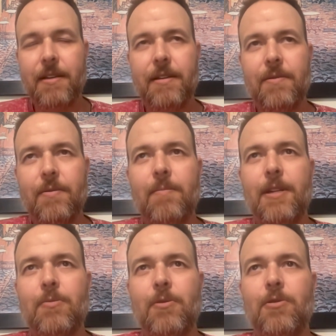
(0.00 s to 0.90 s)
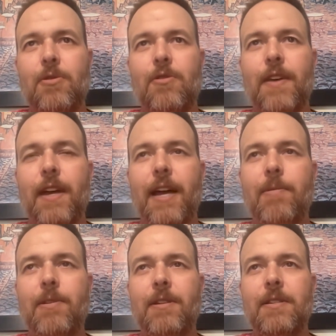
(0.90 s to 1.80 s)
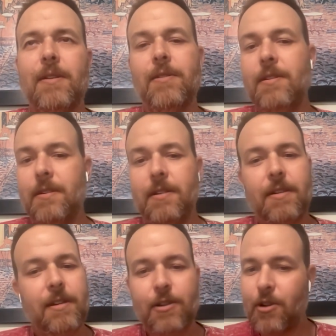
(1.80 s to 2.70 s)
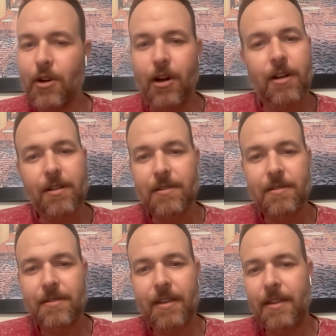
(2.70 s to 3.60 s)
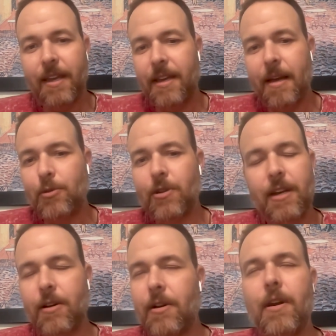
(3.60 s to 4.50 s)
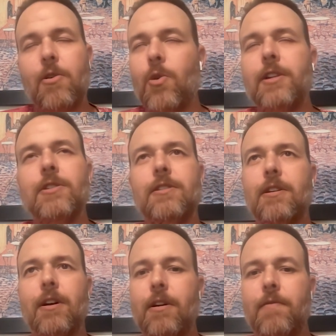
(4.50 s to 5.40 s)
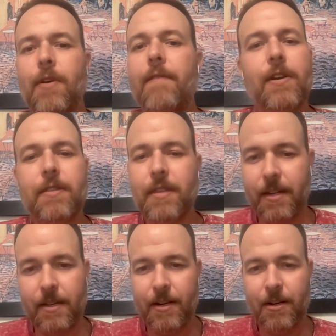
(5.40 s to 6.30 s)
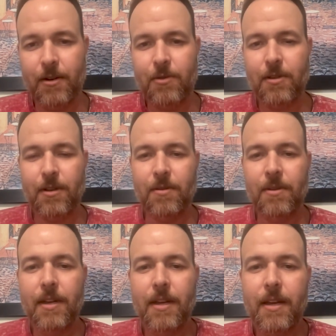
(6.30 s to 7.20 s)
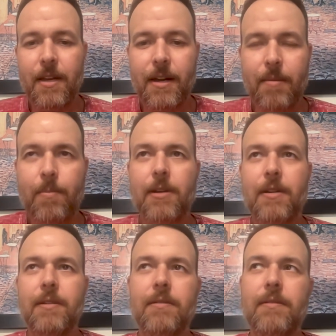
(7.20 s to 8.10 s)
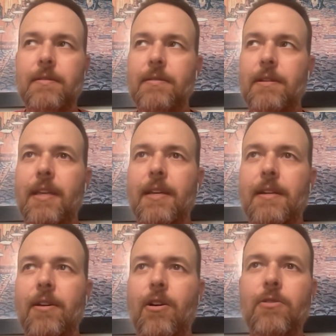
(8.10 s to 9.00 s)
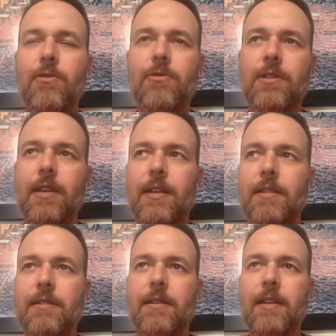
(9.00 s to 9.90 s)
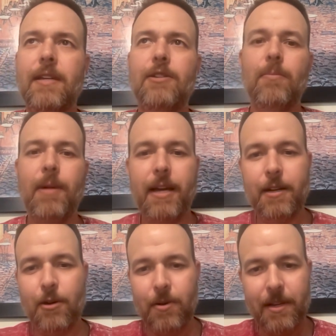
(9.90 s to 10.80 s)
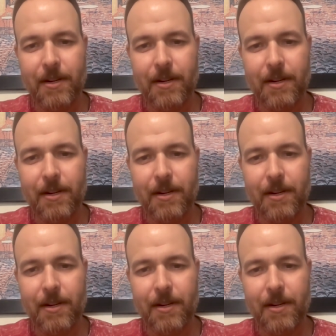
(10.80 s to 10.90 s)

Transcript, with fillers: what am i supposed to do if that happens and it's like well you, you could just call they, they, I'm sure they hear questions of everything, you know. So, um, but again, all those things can get your mind going